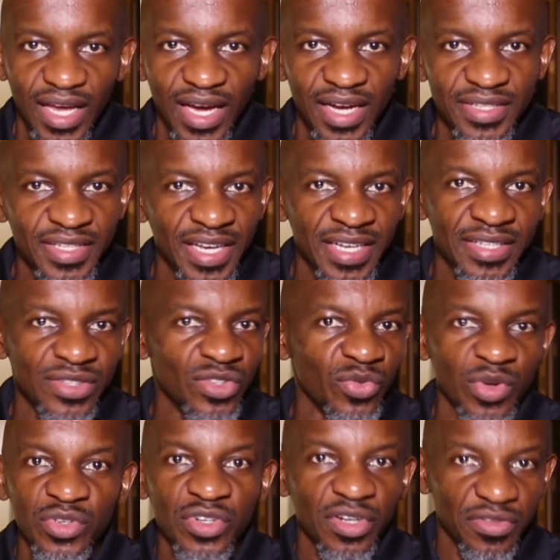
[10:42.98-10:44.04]
And then
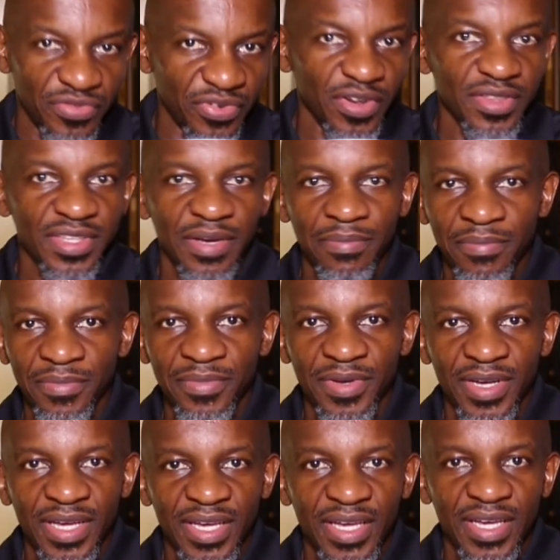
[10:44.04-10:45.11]
when you confront them,
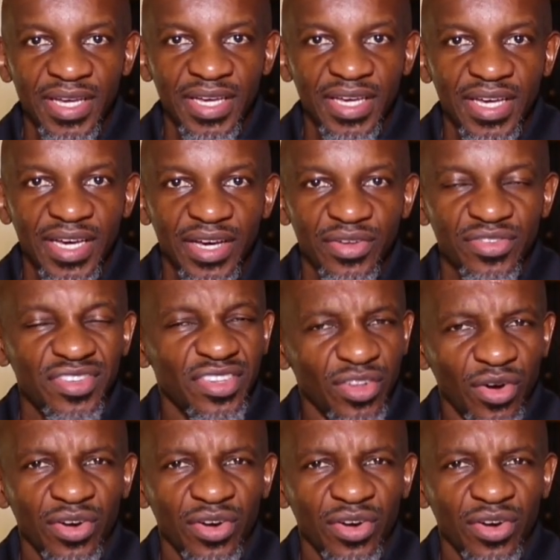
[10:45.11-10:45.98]
you said,